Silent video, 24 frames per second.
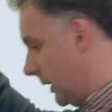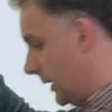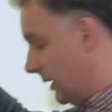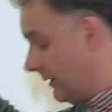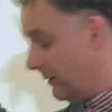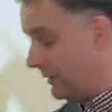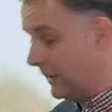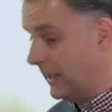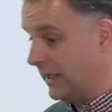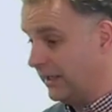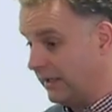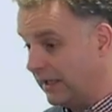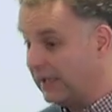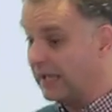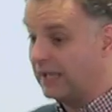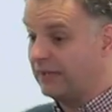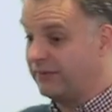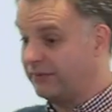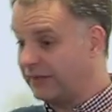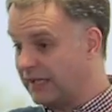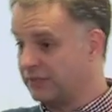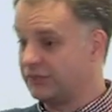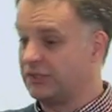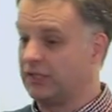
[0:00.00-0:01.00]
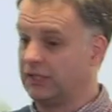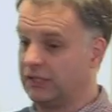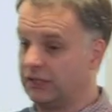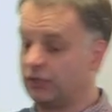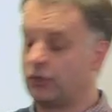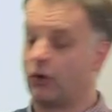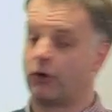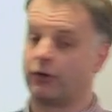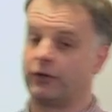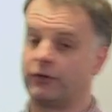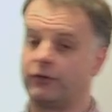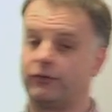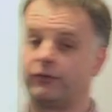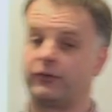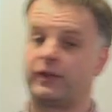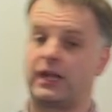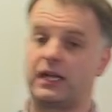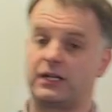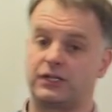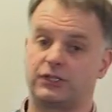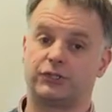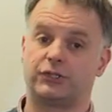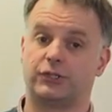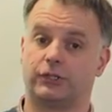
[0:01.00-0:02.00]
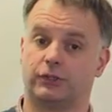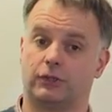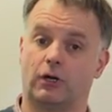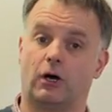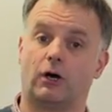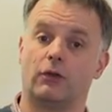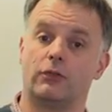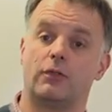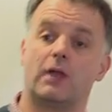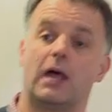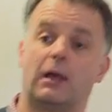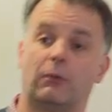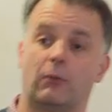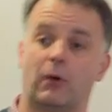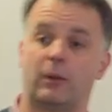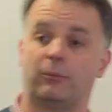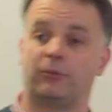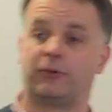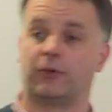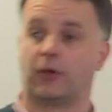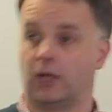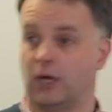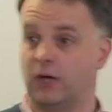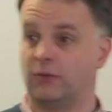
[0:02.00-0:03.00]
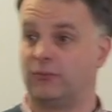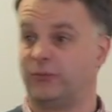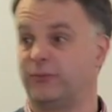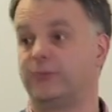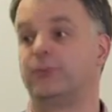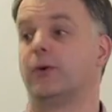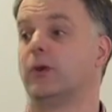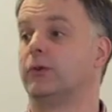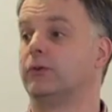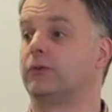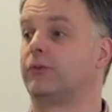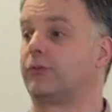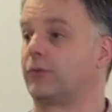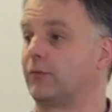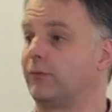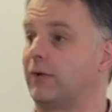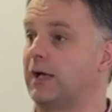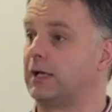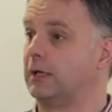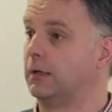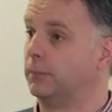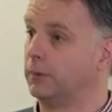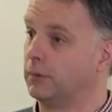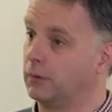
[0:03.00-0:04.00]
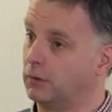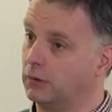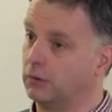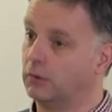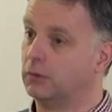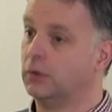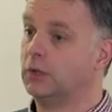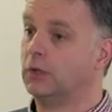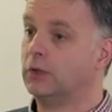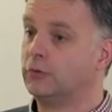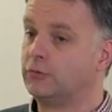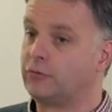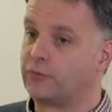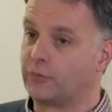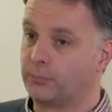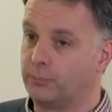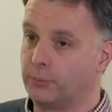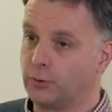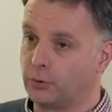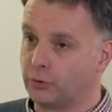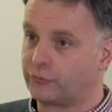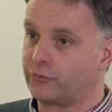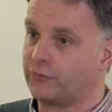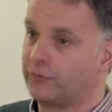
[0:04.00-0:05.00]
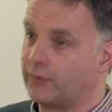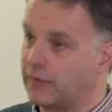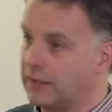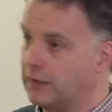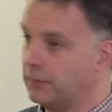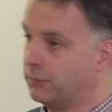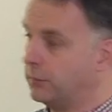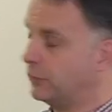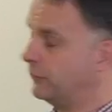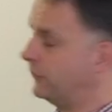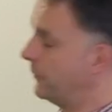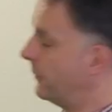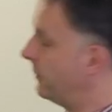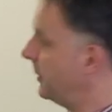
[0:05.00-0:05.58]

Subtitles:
and it's actually got a section on their website of funds available or support available for